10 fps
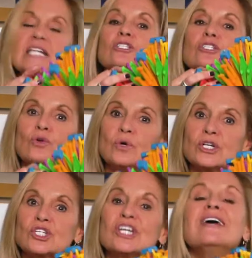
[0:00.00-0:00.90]
and
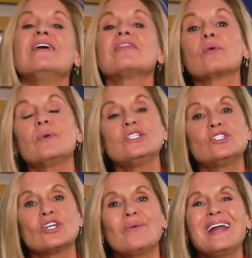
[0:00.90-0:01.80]
squished that we
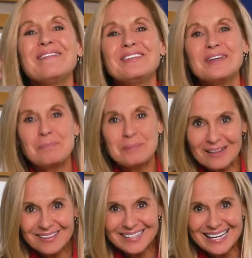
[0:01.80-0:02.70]
don't have the
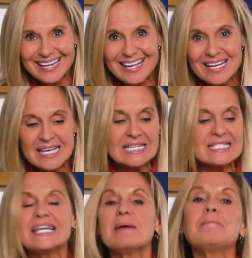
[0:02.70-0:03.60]
ability
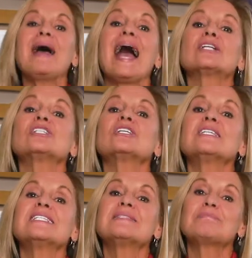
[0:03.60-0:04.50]
to get back to
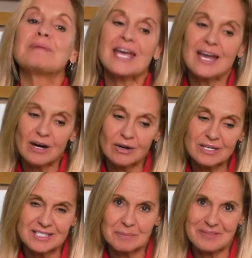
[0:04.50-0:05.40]
this
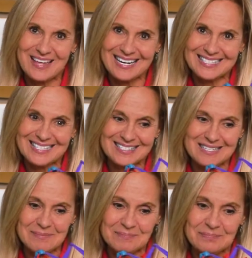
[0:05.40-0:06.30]
parasympathetic
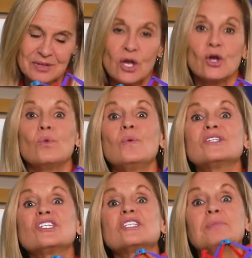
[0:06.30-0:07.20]
system,
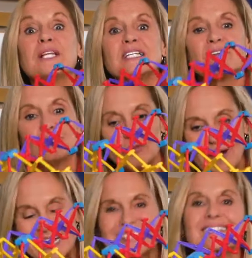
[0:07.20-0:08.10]
which is a place of
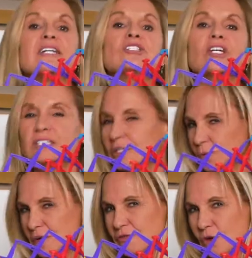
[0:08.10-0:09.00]
rest, digest, and
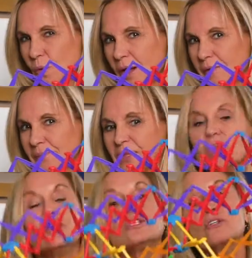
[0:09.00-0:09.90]
refuel.
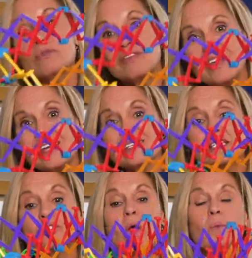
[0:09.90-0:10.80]
So this
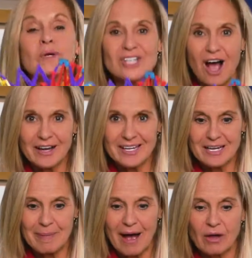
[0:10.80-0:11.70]
is what we're talking
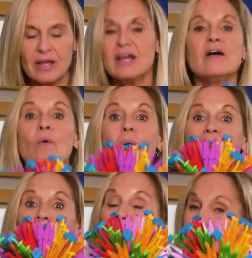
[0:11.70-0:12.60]
about.
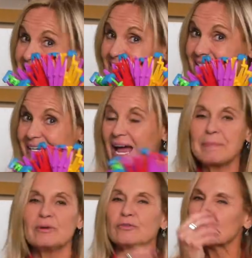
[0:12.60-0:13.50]
While this can
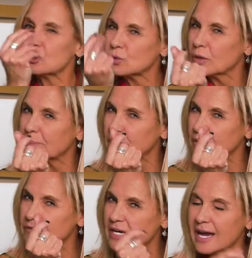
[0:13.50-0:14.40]
happen for a short period
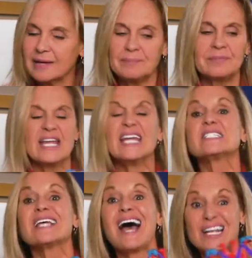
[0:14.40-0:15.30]
of time,
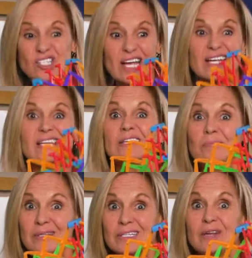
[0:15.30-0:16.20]
it's hijacking the
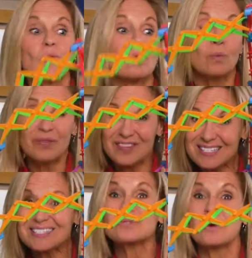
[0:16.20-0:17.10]
ability where
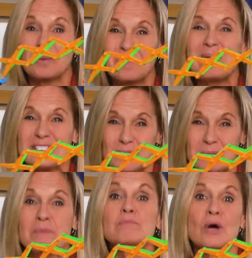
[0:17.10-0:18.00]
this is where we're meant to
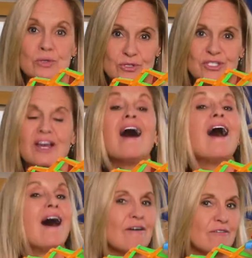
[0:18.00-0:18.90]
be most
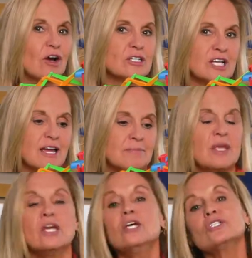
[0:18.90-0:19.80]
of our time.
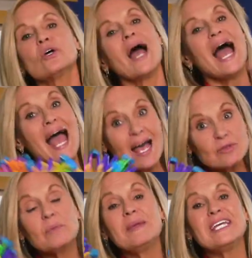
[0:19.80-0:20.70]
So as
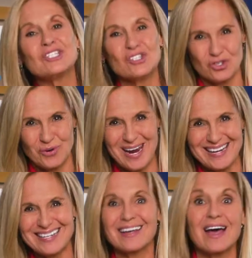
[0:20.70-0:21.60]
we begin to
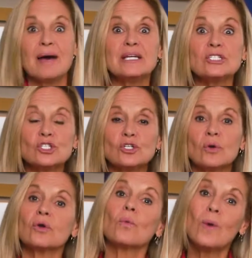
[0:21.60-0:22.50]
train and come into
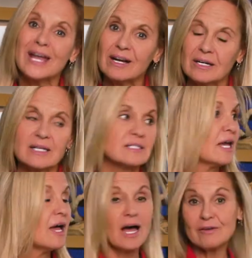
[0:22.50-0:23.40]
an awareness
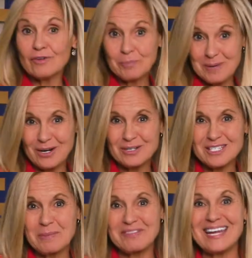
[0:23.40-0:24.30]
of our
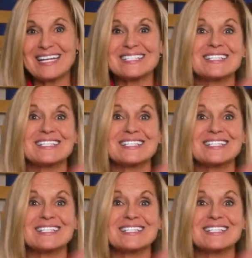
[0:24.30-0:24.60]
parasympathetic